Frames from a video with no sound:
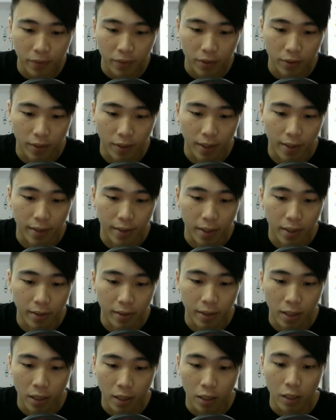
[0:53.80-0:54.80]
right? And
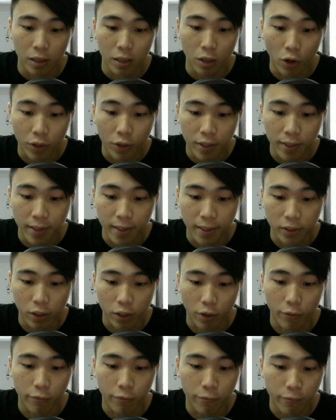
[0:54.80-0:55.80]
then login days
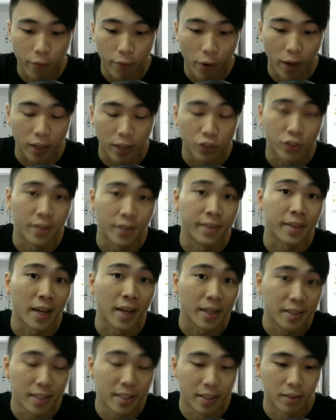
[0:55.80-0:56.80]
of
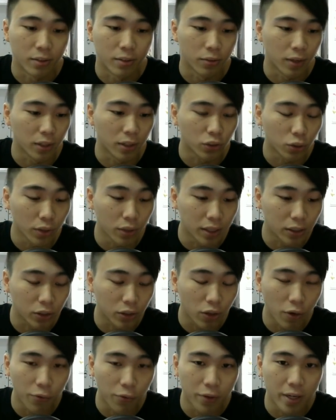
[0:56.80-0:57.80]
419, right? So it's
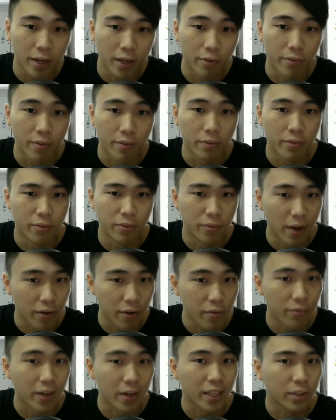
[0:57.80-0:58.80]
not really a
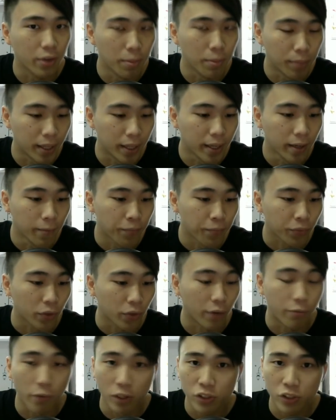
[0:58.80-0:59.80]
very veteran player,
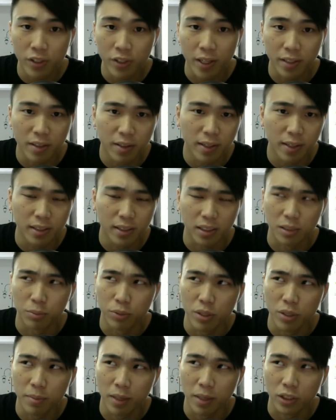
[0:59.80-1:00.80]
right? 419 days is
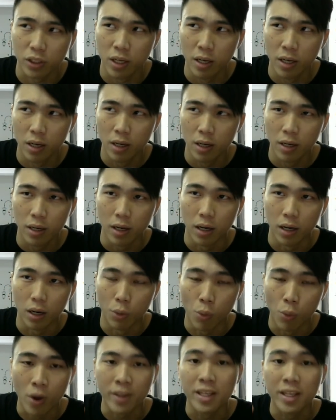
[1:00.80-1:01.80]
pretty much
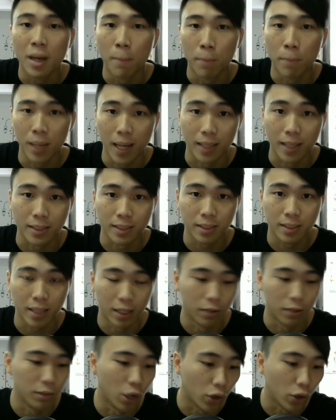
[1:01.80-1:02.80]
1 year plus
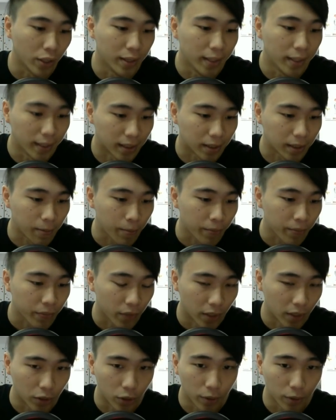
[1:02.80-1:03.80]
kind of login days,
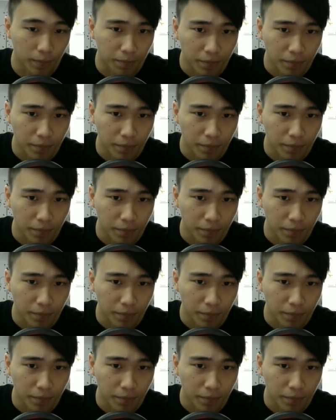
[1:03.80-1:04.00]
right? So